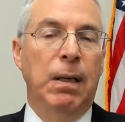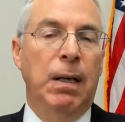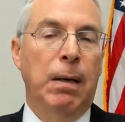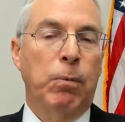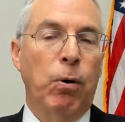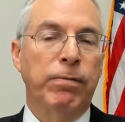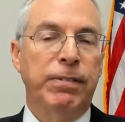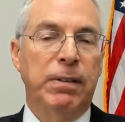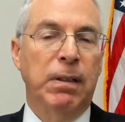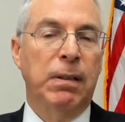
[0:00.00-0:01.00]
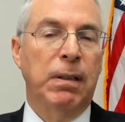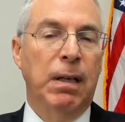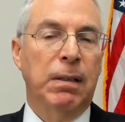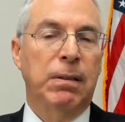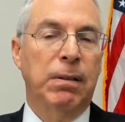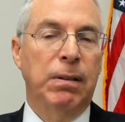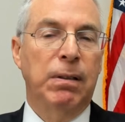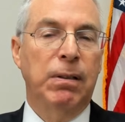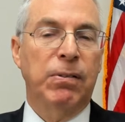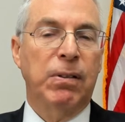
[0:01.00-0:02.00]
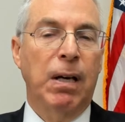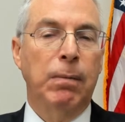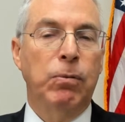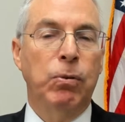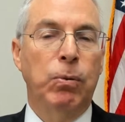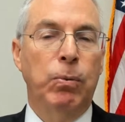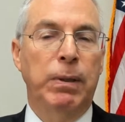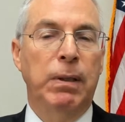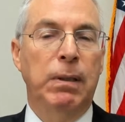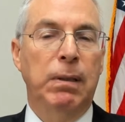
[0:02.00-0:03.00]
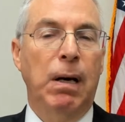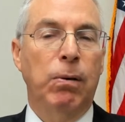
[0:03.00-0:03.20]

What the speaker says: And I'm confident that this time too,